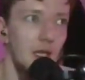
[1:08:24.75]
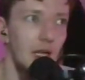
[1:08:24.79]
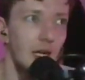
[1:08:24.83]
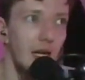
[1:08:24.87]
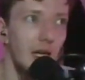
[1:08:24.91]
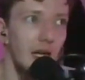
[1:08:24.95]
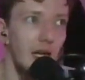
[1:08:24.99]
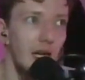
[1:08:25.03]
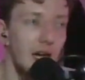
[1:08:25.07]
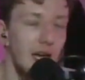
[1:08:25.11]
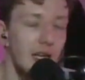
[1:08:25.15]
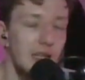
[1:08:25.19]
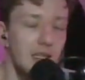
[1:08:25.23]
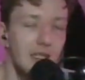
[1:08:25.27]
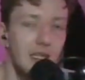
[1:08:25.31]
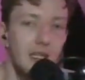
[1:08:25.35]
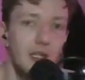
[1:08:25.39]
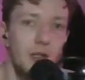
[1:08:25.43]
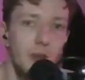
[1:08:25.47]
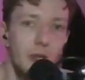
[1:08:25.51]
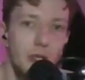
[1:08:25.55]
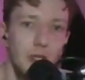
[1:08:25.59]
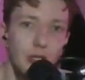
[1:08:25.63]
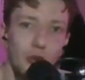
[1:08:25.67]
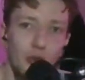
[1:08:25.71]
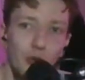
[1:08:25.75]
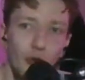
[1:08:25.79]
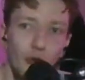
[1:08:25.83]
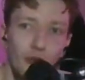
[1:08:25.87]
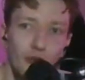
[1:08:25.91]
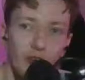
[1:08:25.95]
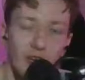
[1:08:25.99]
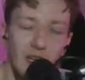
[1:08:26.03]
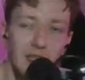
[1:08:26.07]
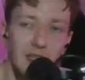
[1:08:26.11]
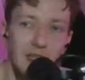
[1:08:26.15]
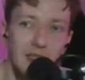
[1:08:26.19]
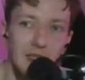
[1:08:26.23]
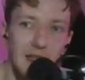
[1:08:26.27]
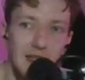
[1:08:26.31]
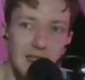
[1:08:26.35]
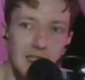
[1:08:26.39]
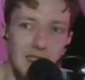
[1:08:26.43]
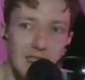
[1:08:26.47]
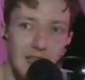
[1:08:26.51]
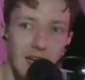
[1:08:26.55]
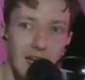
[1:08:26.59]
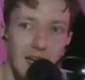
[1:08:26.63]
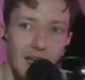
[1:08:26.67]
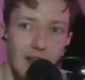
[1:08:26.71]
I think what you will find
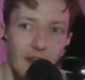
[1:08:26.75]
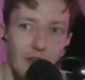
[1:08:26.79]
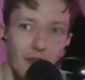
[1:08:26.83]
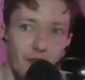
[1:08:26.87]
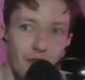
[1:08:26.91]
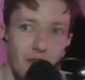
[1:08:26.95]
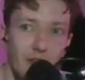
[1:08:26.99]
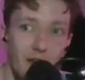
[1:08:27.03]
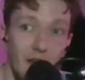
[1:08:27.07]
is that if